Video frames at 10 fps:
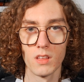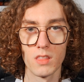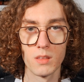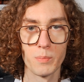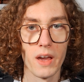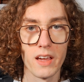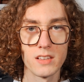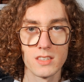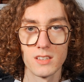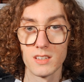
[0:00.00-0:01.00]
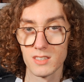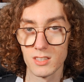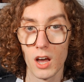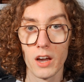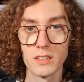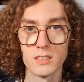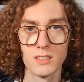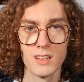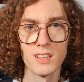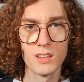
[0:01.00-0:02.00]
The bass is tight
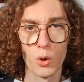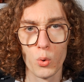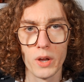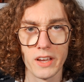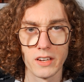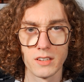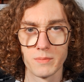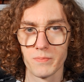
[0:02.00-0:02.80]
and quick.